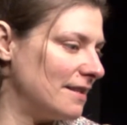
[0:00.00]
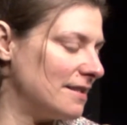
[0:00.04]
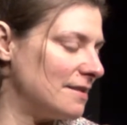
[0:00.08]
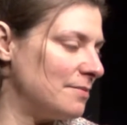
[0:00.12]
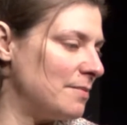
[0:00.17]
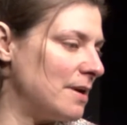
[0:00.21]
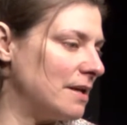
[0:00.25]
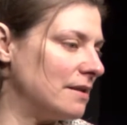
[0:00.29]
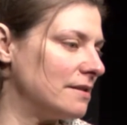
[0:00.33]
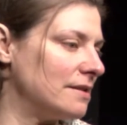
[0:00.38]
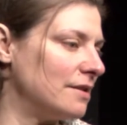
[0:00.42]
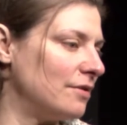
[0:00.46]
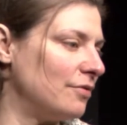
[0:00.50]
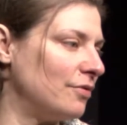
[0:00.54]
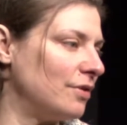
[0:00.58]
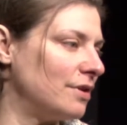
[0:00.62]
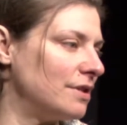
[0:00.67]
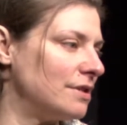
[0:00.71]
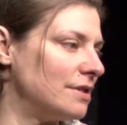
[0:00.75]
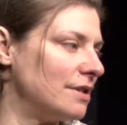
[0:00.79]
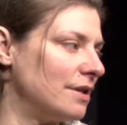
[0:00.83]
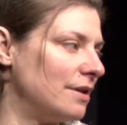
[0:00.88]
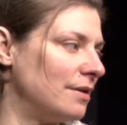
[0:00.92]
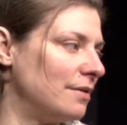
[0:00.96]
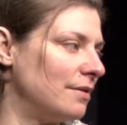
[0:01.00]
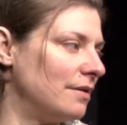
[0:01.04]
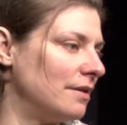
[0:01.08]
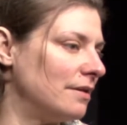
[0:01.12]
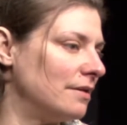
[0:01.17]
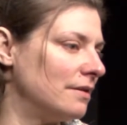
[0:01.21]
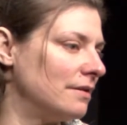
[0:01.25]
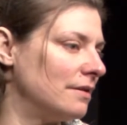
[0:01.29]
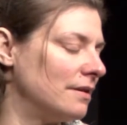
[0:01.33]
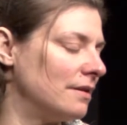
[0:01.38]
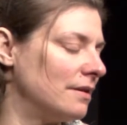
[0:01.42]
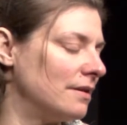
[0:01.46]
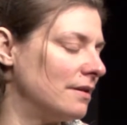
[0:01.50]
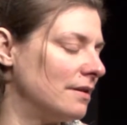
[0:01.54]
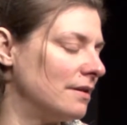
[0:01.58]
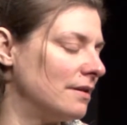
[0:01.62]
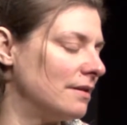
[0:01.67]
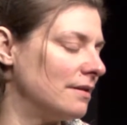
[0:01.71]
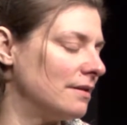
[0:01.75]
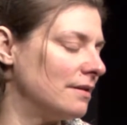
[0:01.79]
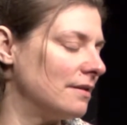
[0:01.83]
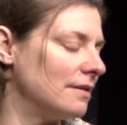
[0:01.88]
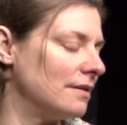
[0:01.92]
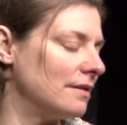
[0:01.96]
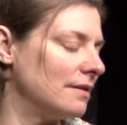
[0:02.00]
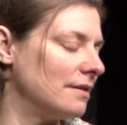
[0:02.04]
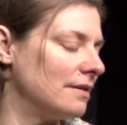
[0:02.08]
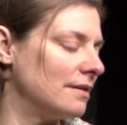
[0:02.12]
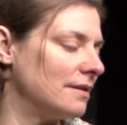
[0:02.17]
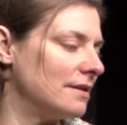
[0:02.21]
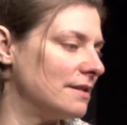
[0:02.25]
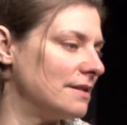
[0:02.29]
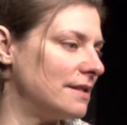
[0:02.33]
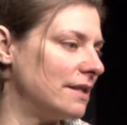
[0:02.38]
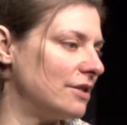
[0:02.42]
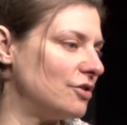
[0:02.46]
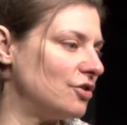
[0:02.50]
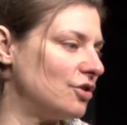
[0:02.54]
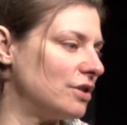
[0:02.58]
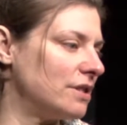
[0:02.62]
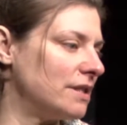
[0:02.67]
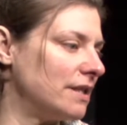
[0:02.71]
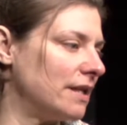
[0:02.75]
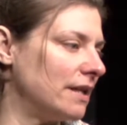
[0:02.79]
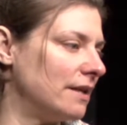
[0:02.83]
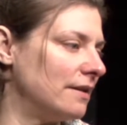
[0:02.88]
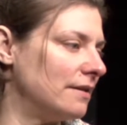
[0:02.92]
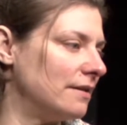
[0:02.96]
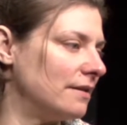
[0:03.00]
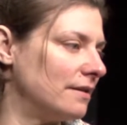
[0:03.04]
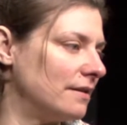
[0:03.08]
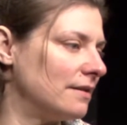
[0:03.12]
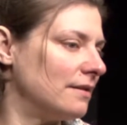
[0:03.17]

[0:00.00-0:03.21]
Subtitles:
It smells different too. Citrusy.